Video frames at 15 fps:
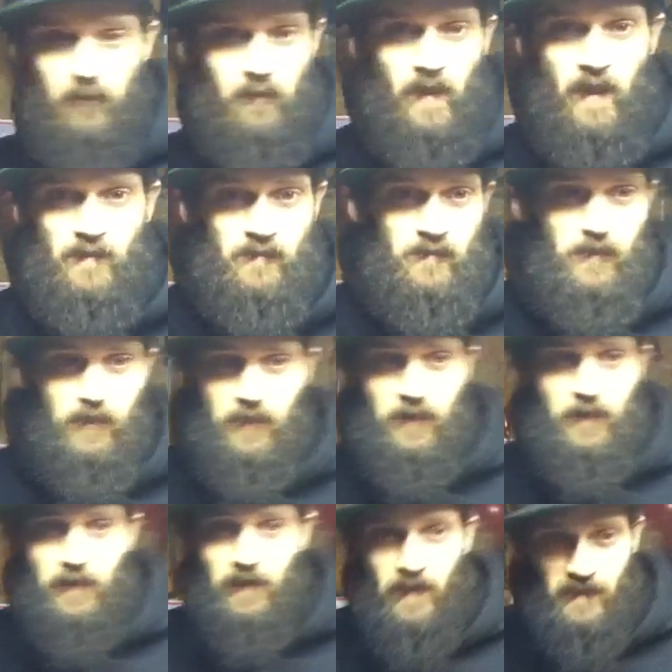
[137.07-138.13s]
that's
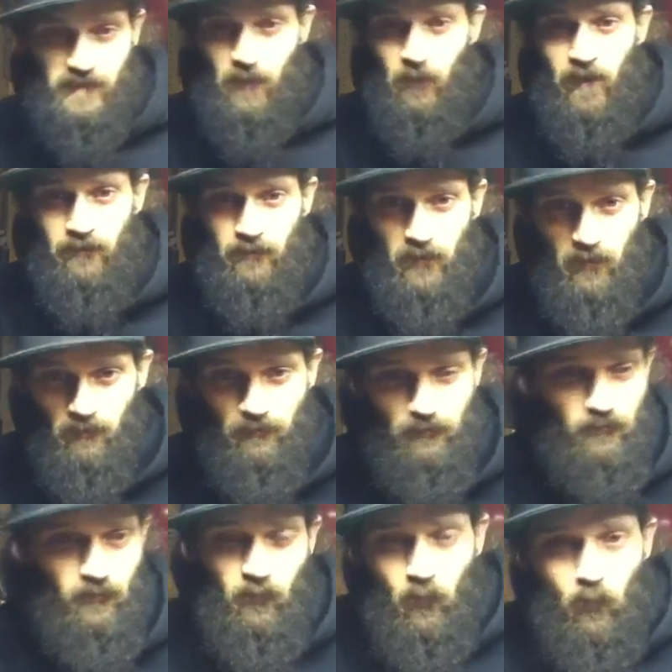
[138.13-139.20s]
how I feel.
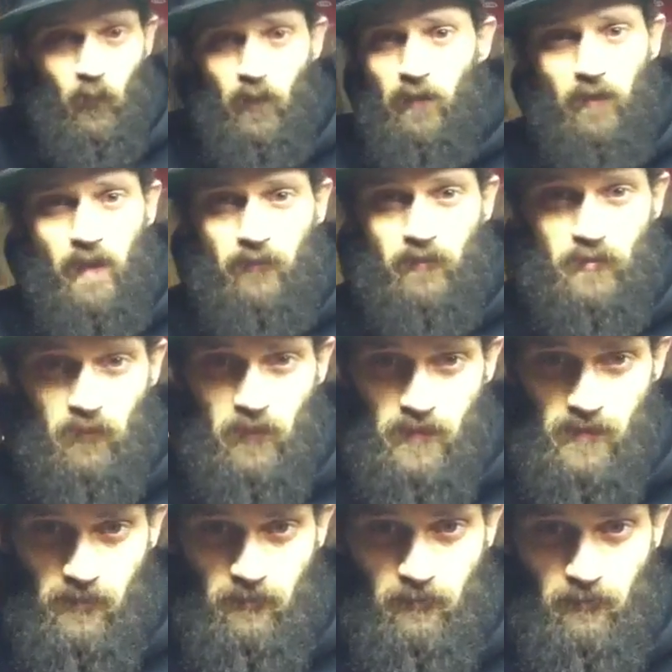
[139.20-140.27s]
We don't have a
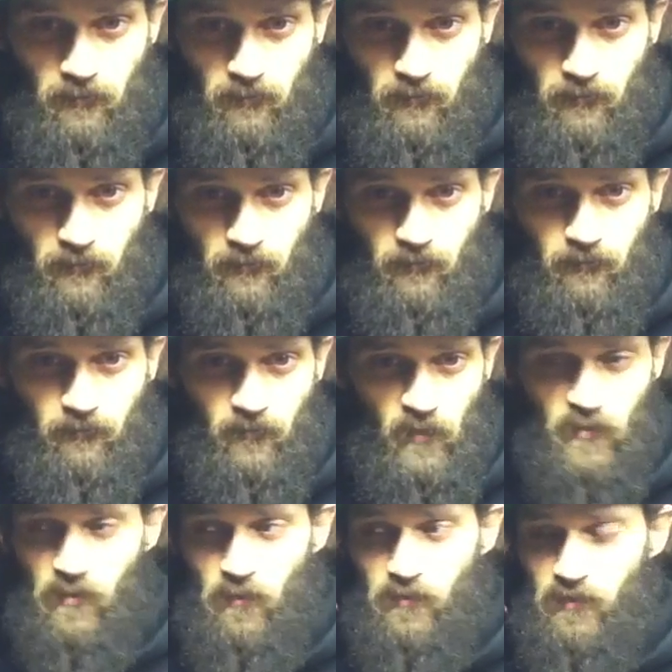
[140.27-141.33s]
choice.
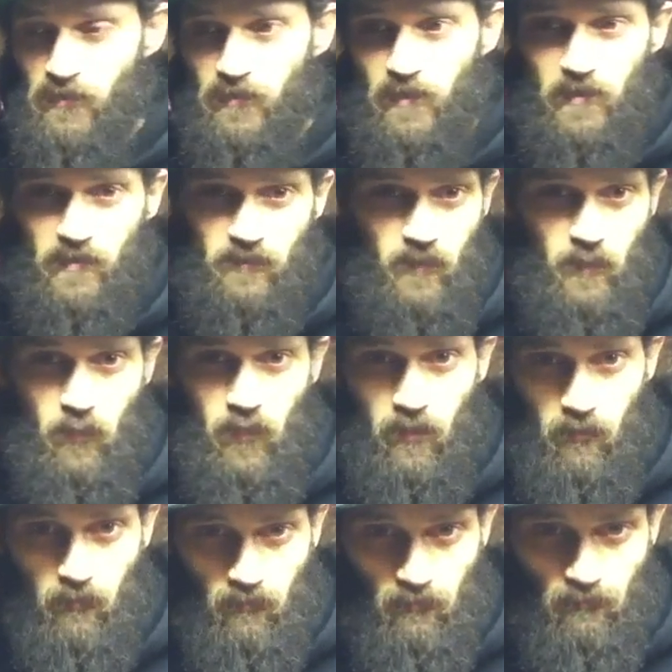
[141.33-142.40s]
There's no such thing as free
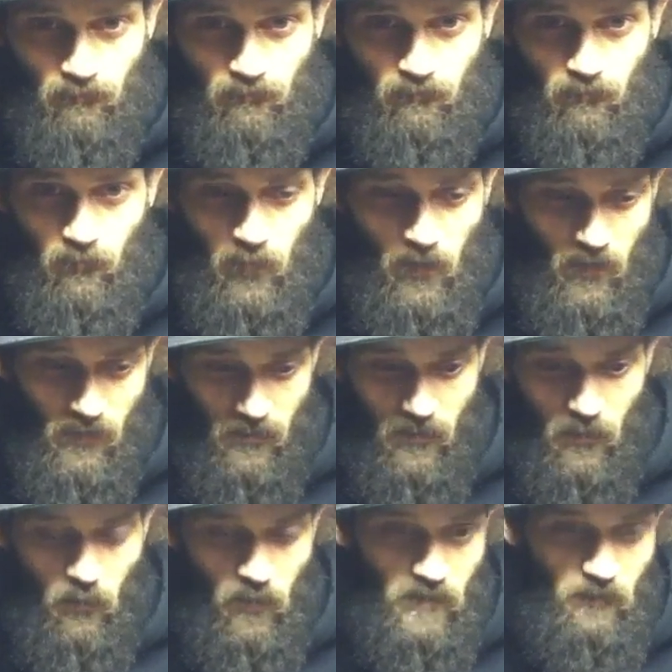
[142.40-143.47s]
will, because if
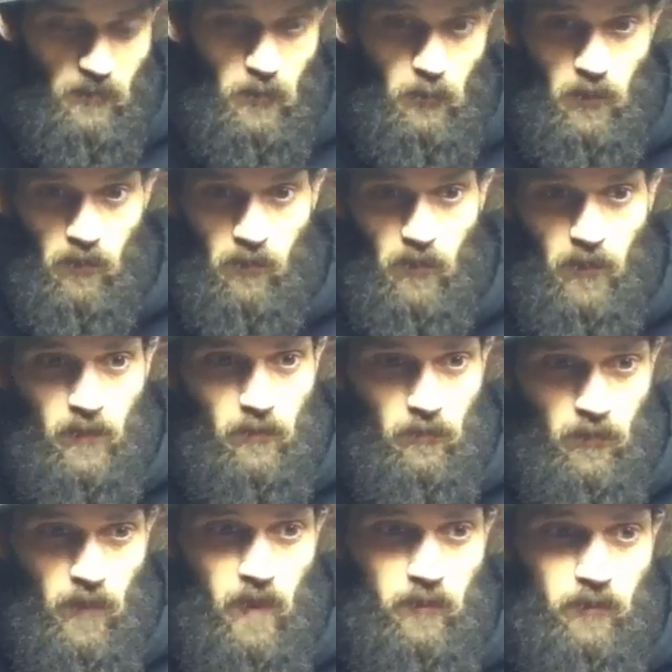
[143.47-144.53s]
there was free will,
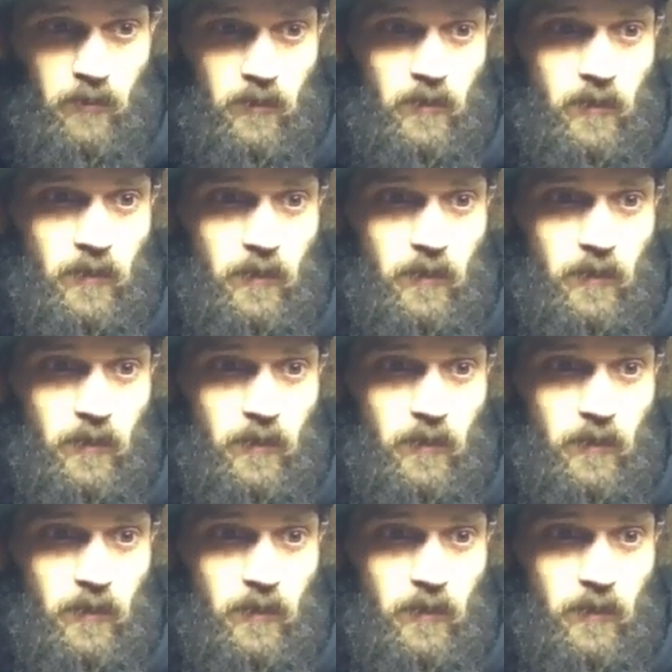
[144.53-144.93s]
then